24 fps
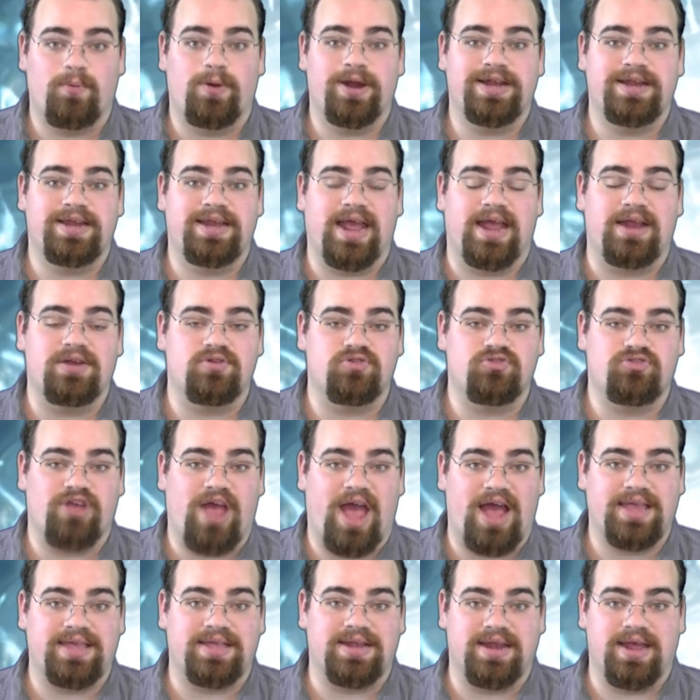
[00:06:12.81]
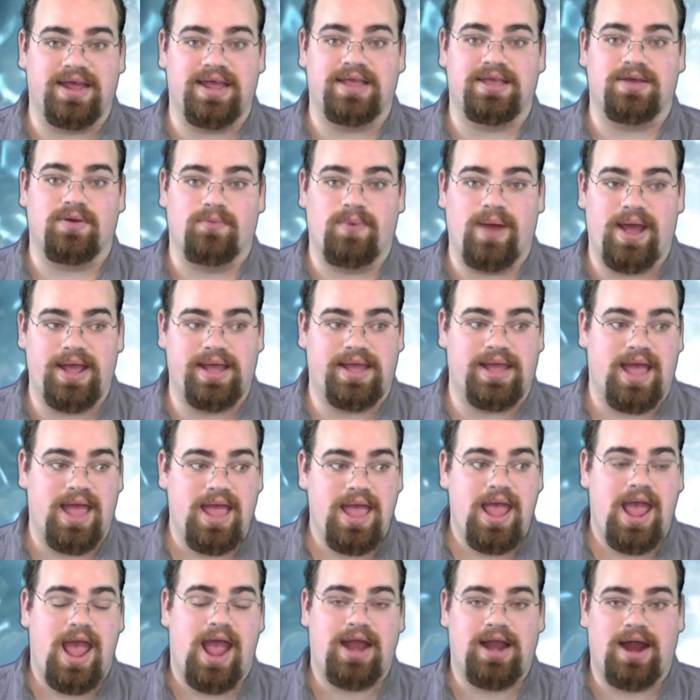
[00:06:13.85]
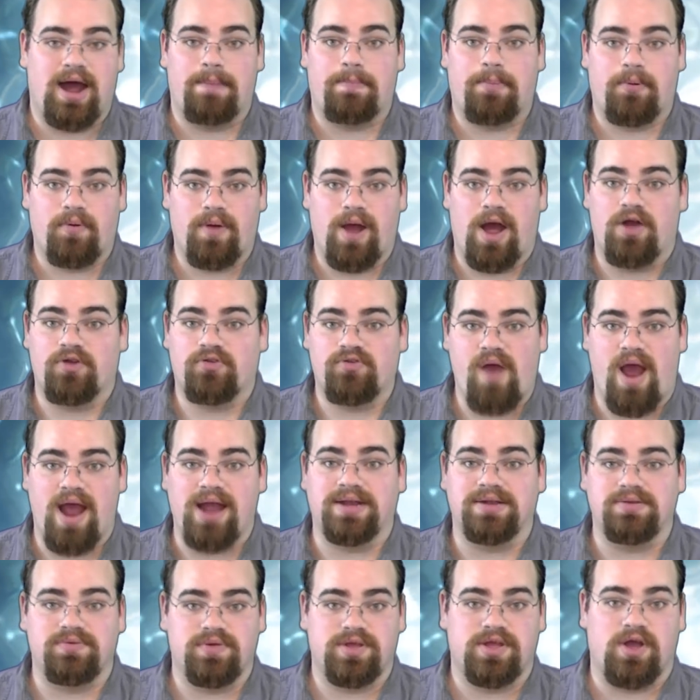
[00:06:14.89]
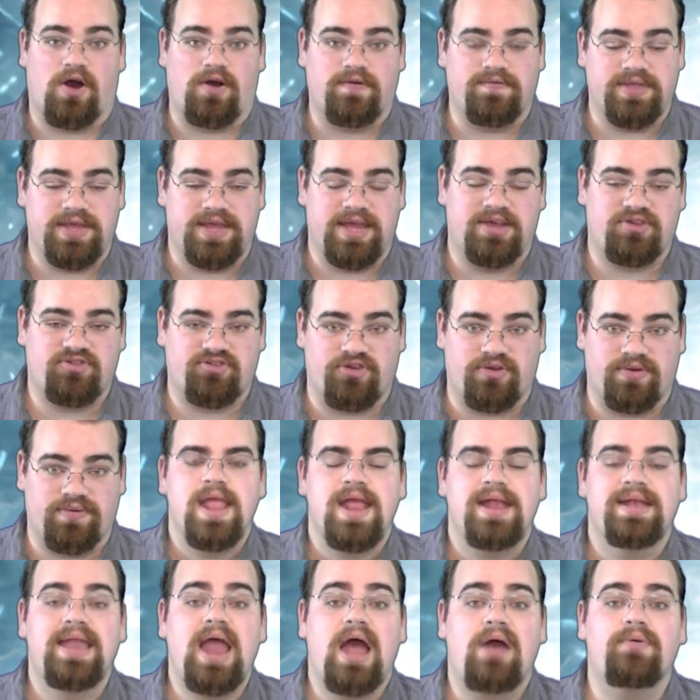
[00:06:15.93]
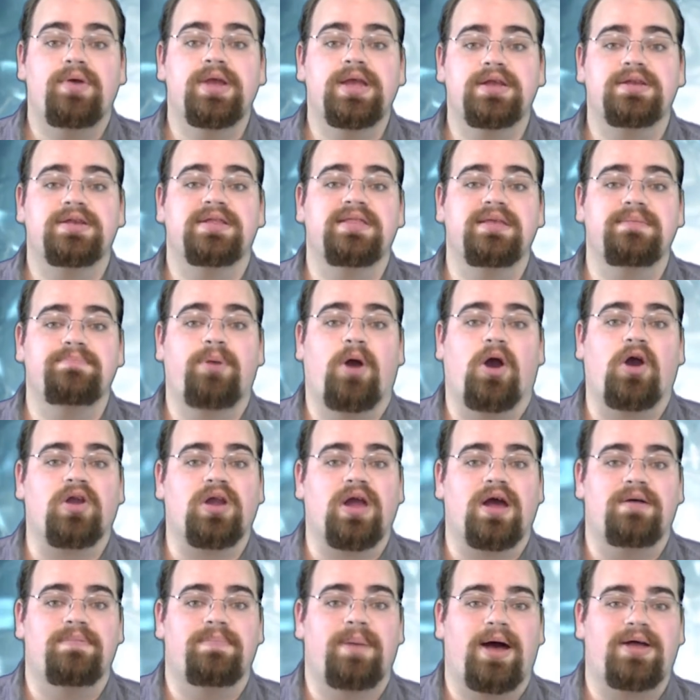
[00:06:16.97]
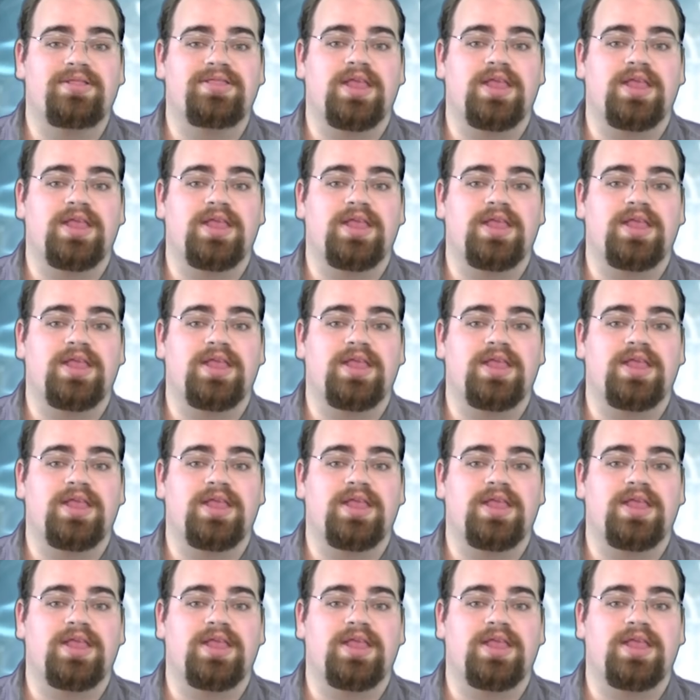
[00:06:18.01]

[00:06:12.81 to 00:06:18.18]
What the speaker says: when Daniel Jackson is awake and up around trying to resolve the issue. Now we get to the part about